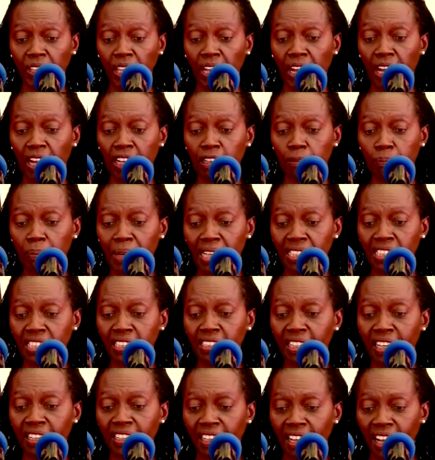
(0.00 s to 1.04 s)
and
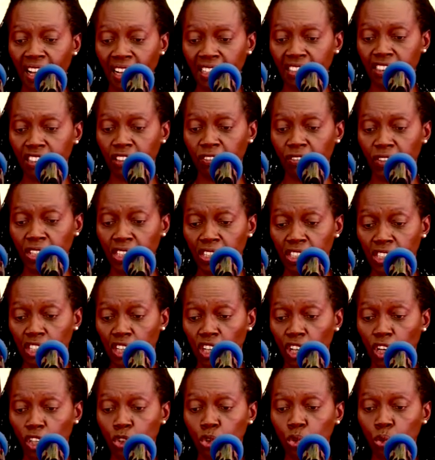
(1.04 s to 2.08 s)
mercenary activists
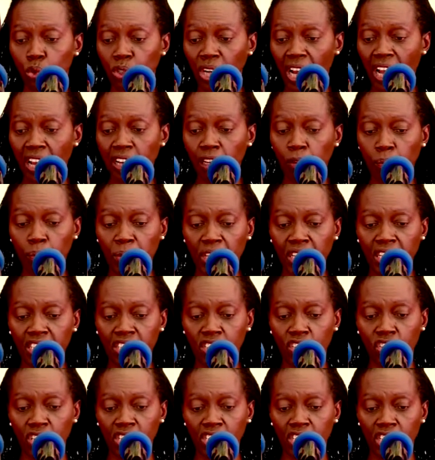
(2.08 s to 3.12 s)
to run
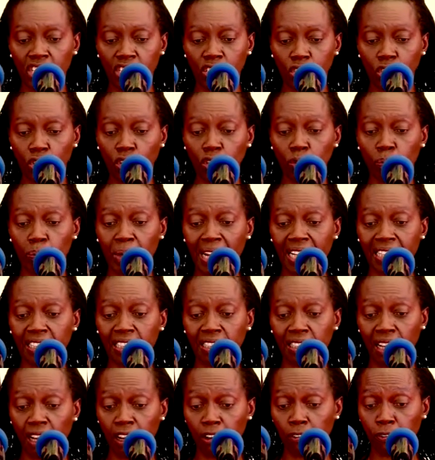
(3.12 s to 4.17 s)
ministries is not bad
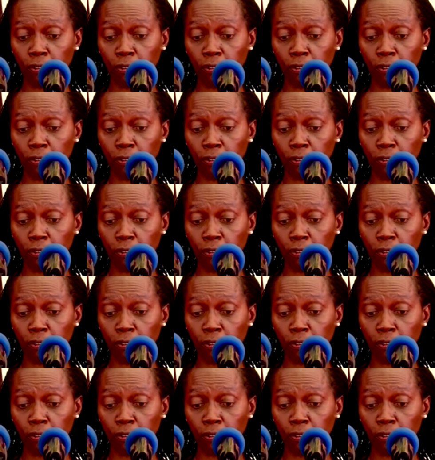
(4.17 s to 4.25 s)
enough,